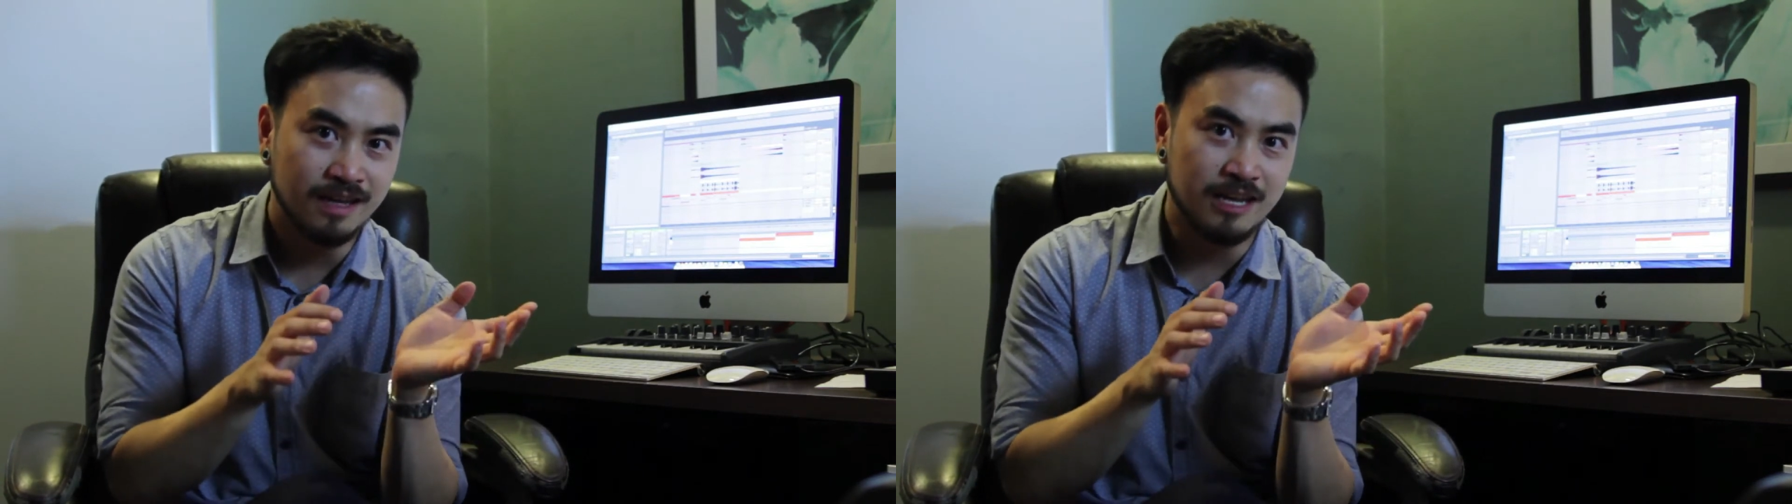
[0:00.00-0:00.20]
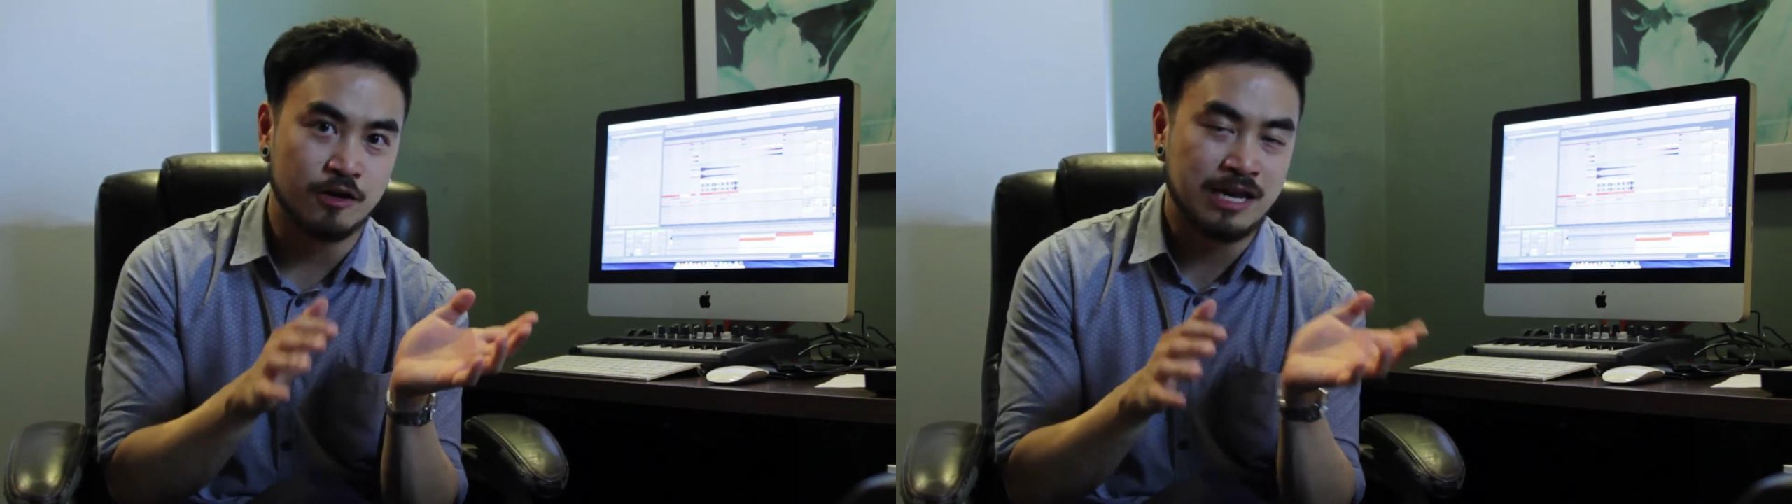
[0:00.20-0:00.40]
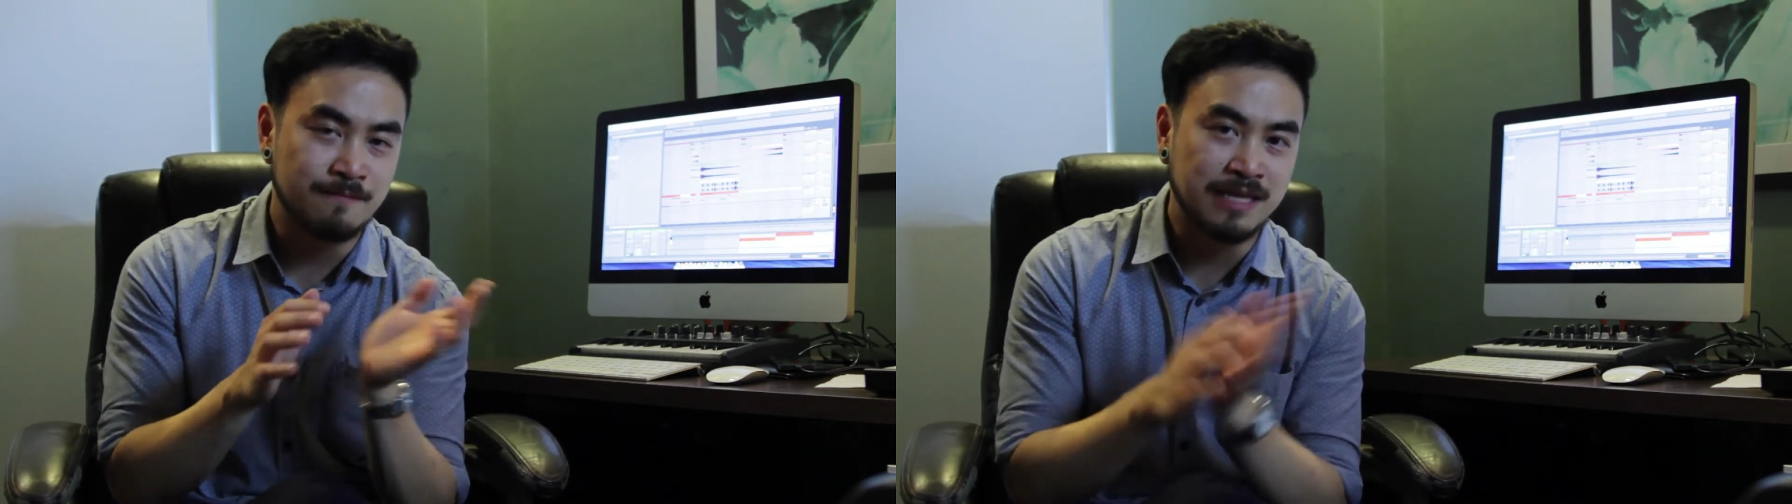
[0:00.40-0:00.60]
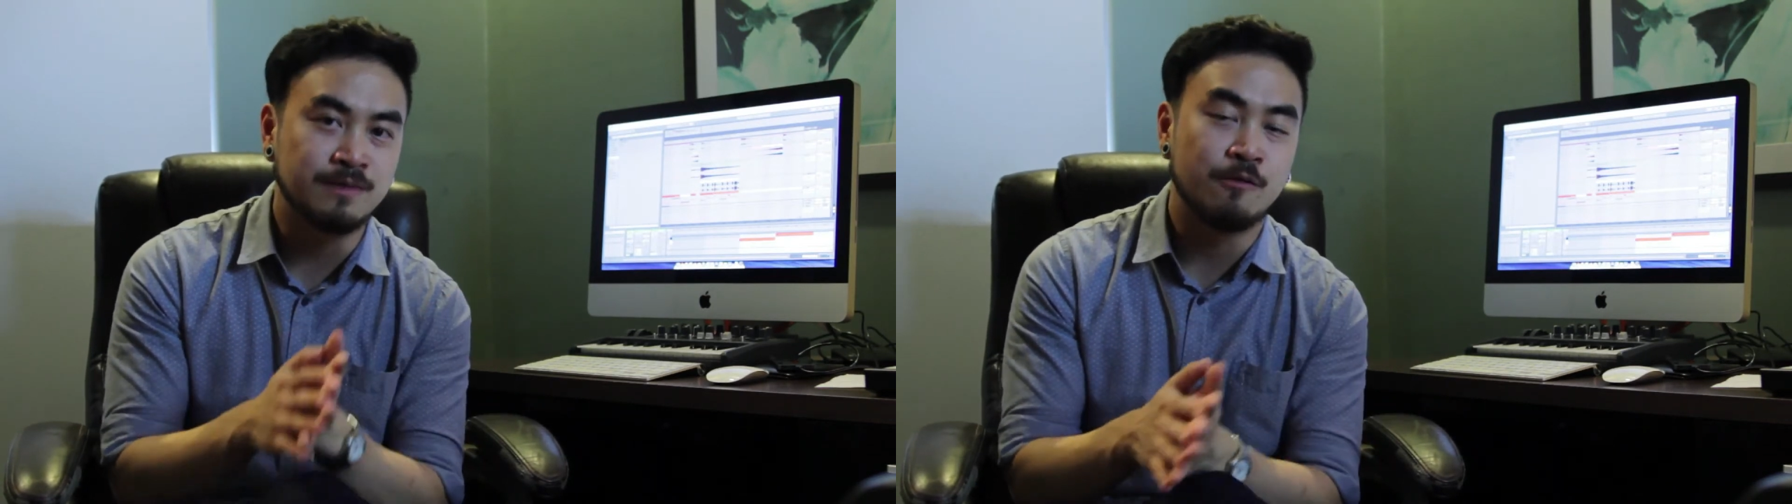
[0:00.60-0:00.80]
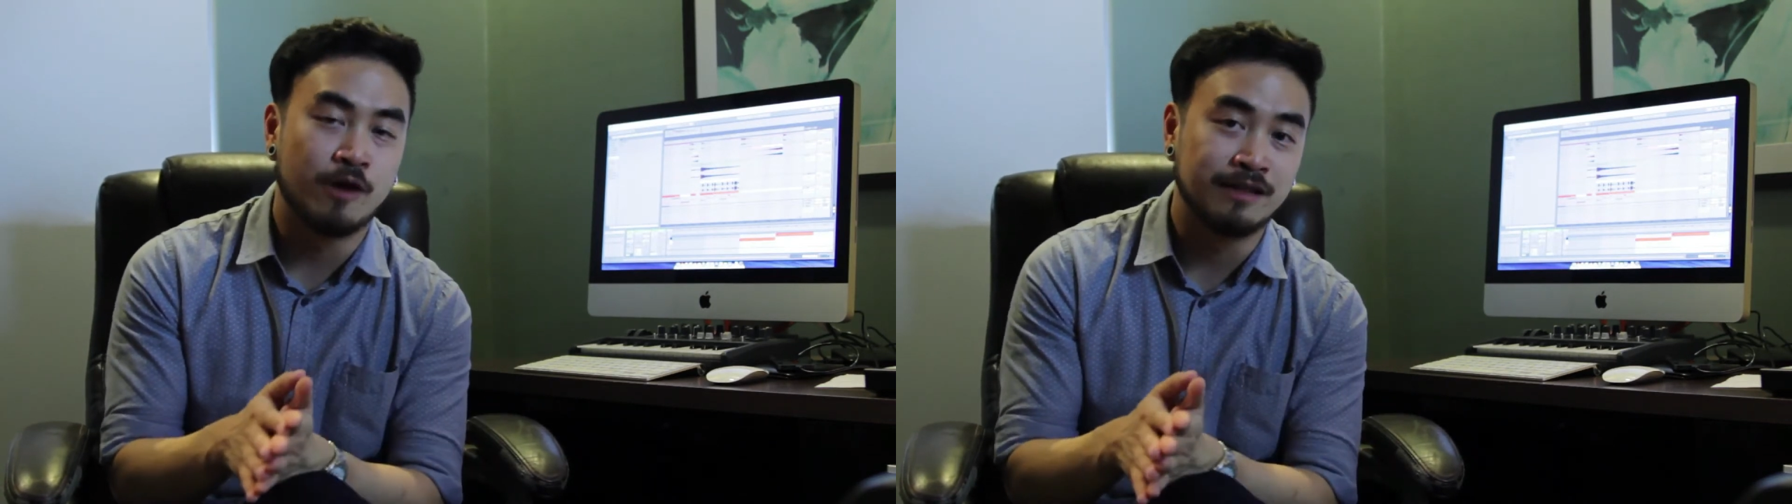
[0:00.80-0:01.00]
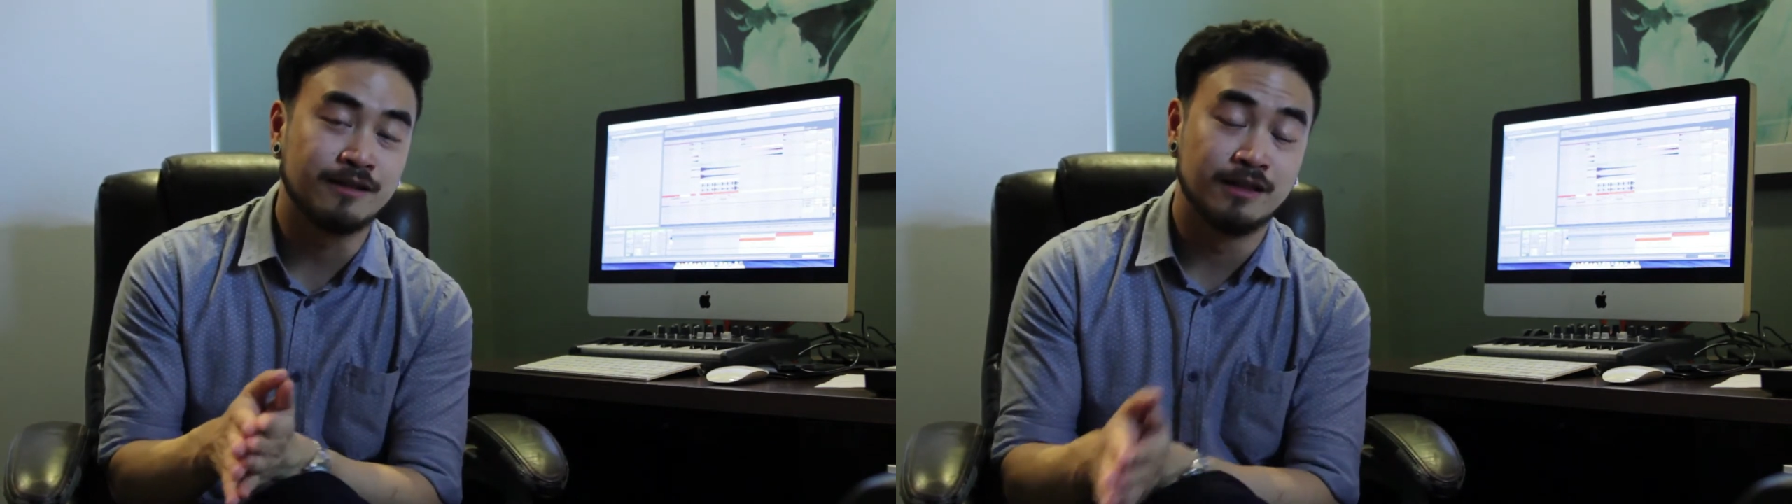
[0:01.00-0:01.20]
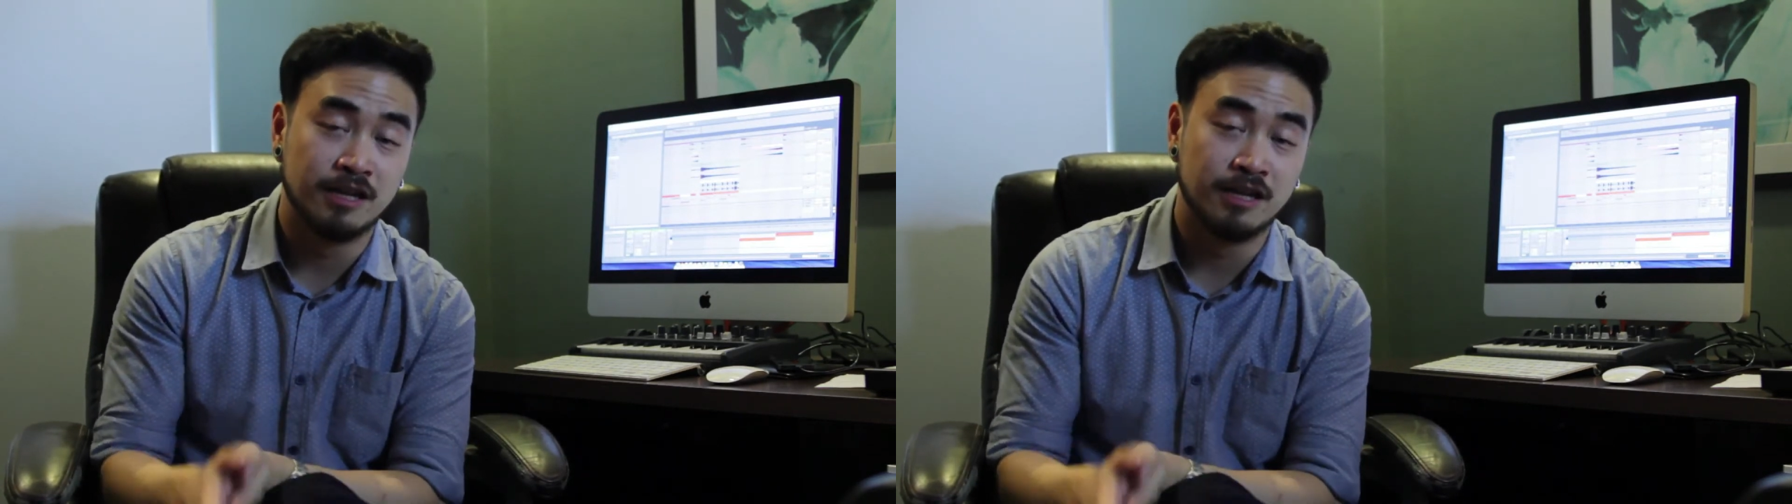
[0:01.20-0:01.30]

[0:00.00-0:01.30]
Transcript: you know it makes me want to